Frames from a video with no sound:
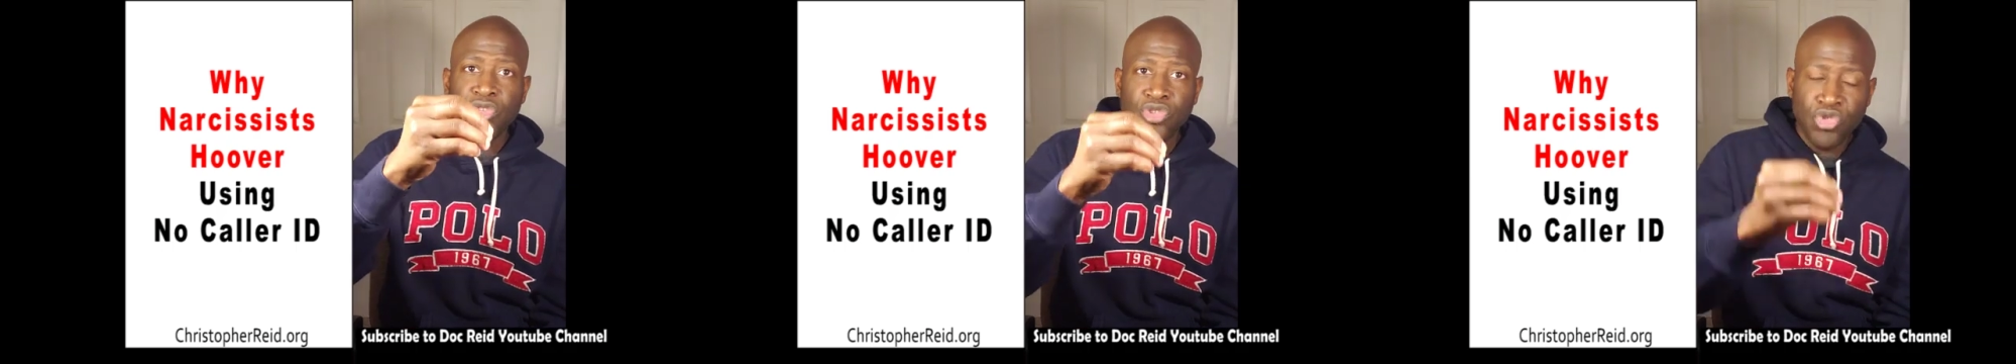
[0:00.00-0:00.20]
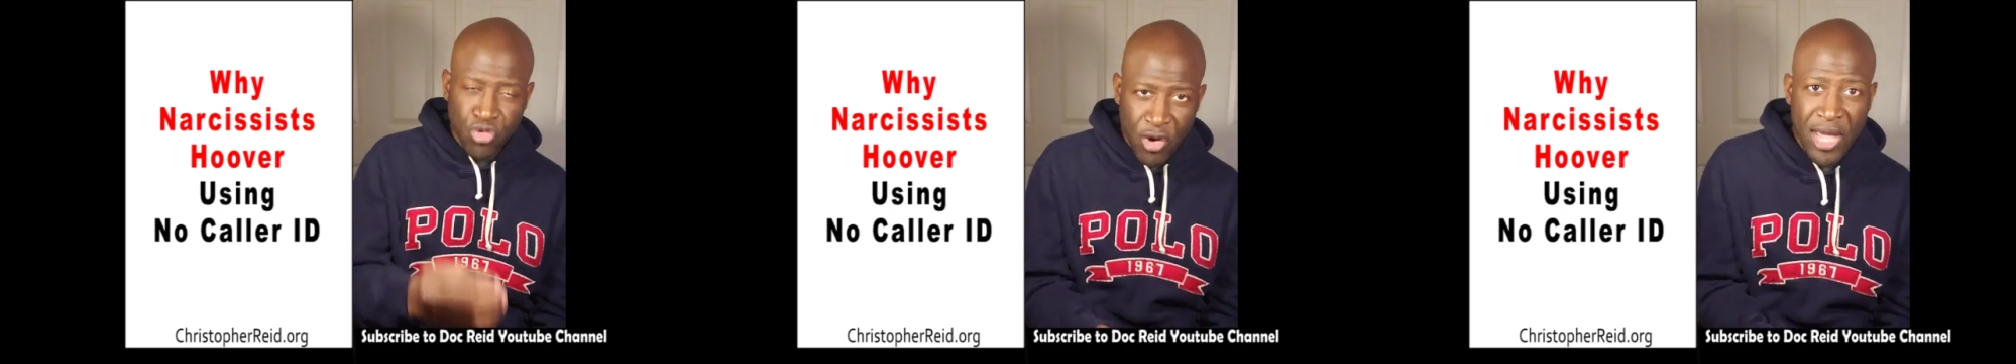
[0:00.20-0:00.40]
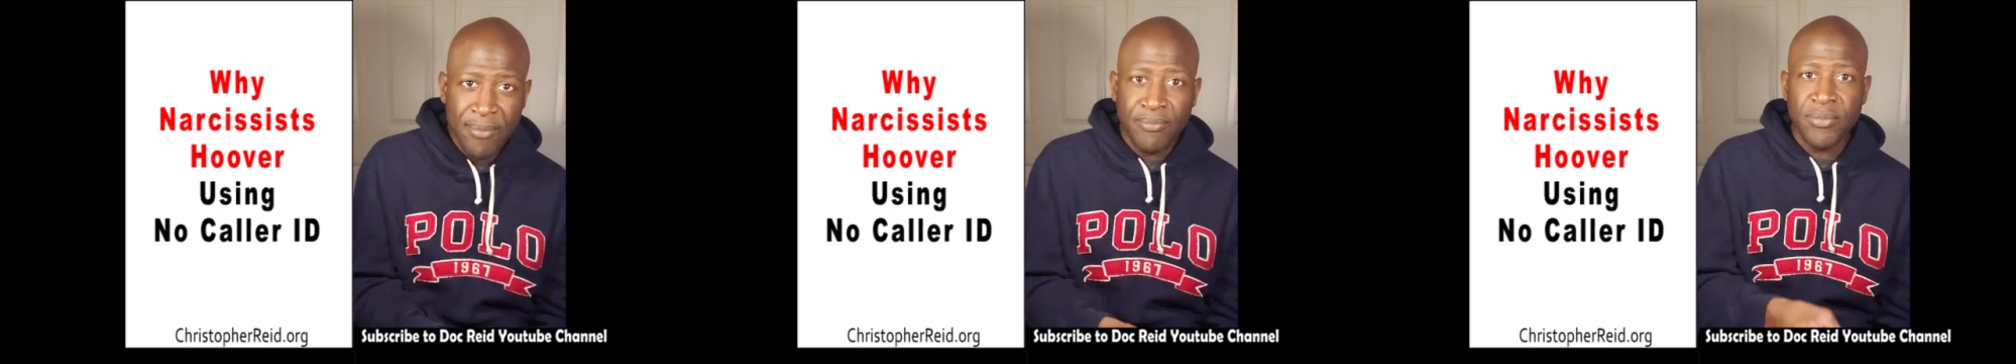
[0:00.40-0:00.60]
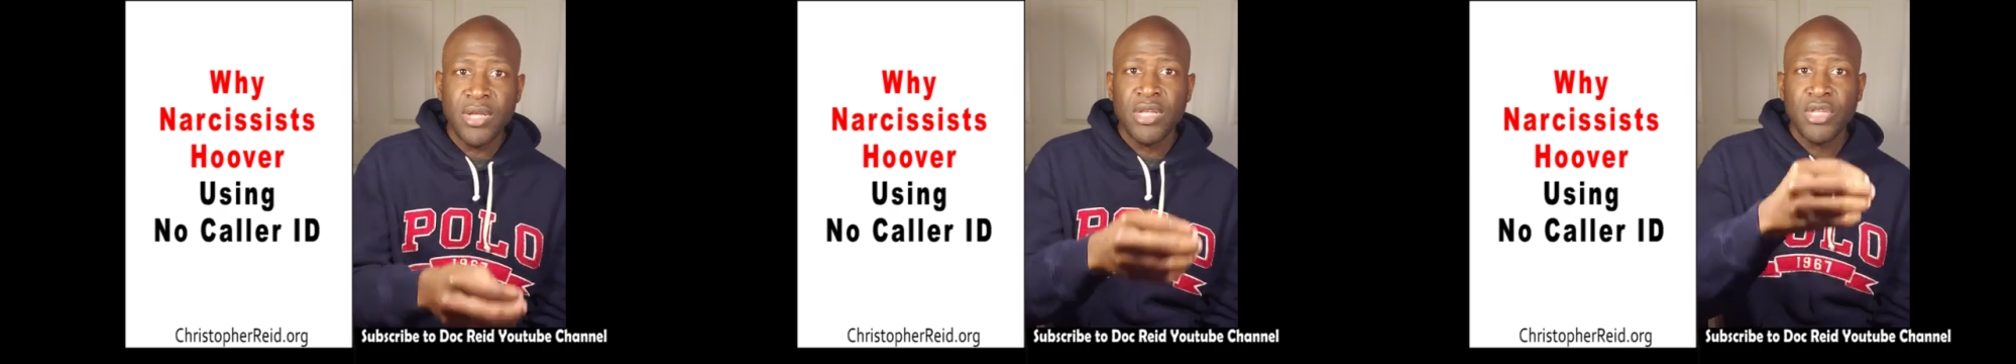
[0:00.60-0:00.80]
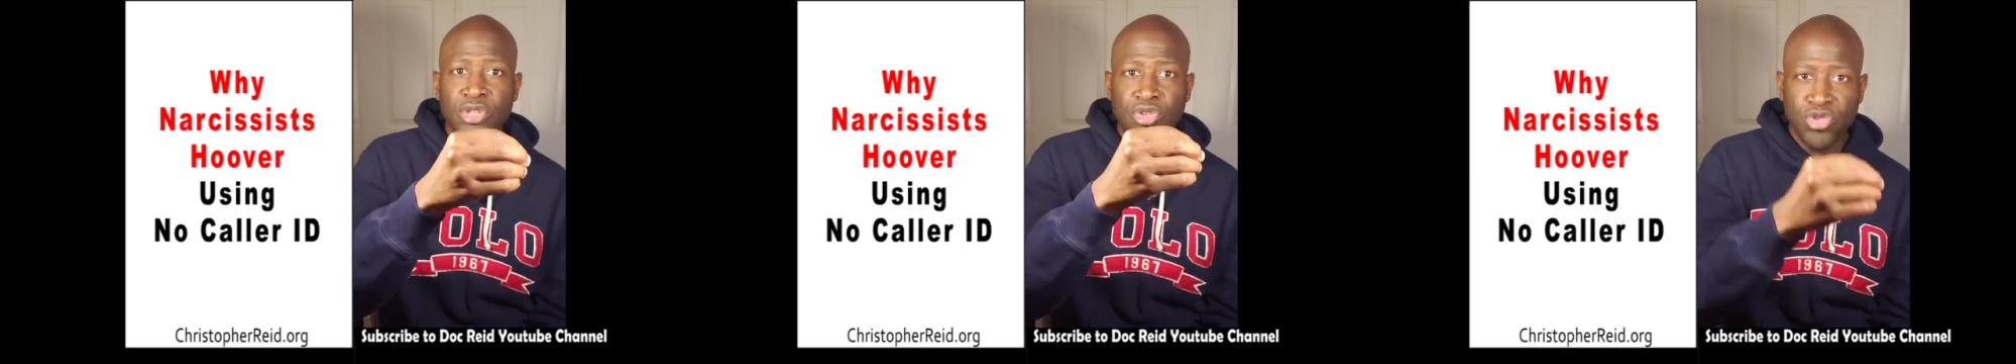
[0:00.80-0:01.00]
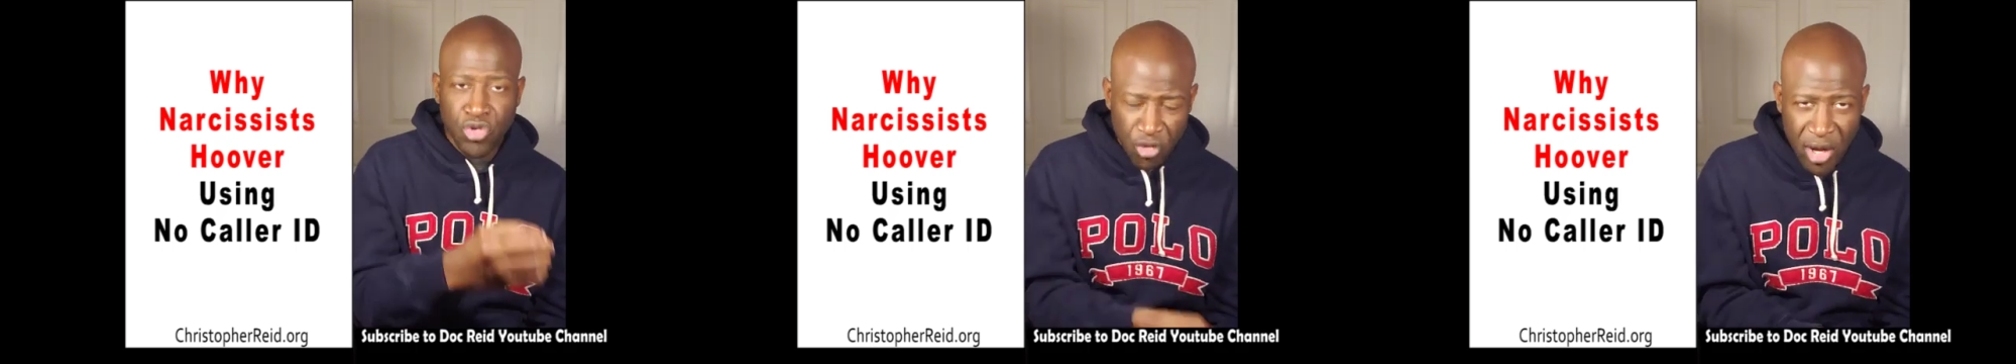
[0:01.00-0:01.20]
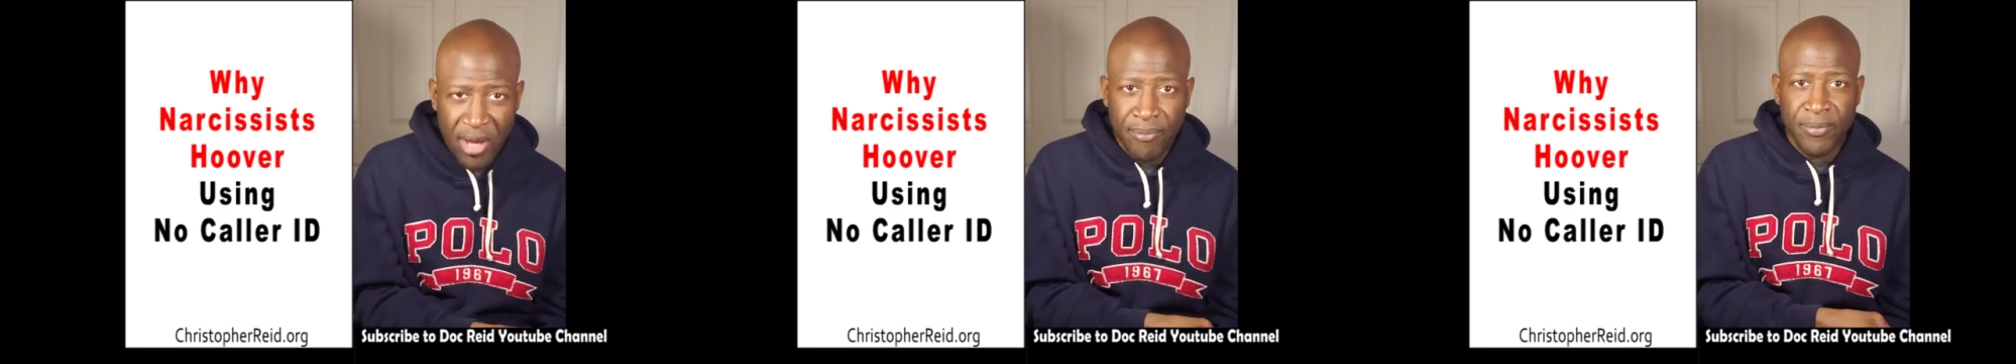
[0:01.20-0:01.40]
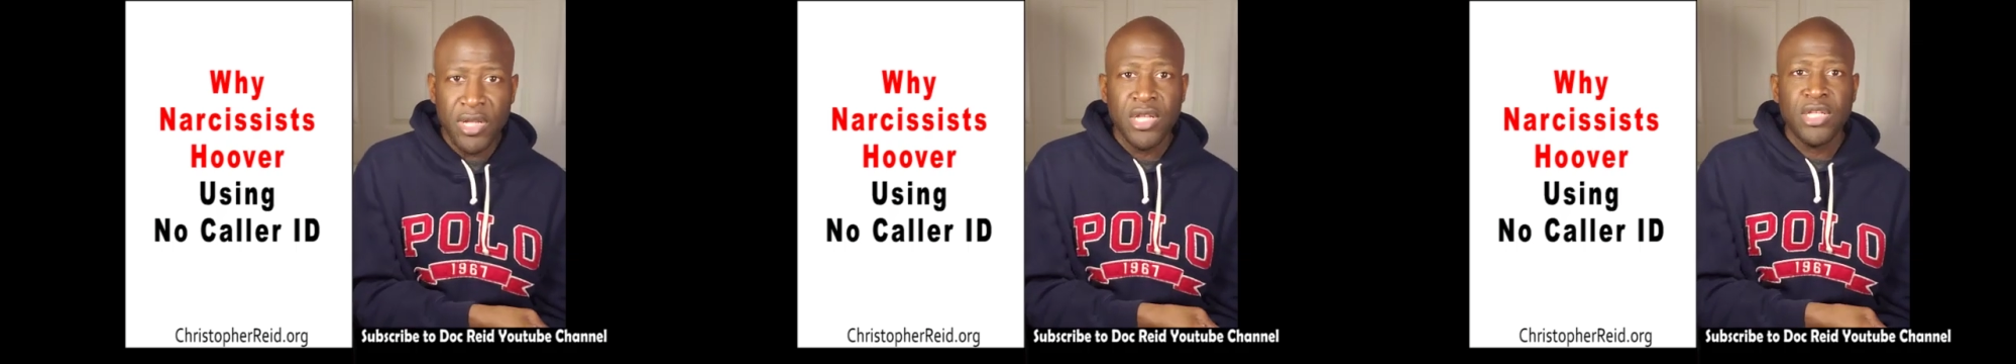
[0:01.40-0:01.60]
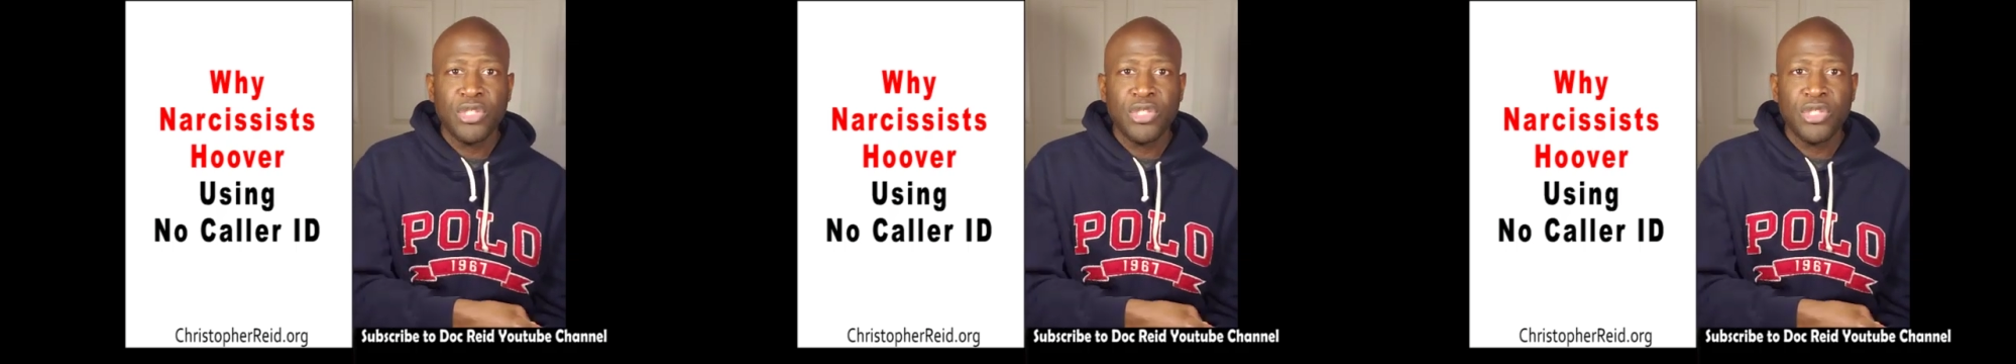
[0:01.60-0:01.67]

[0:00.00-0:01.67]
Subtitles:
drip, drip,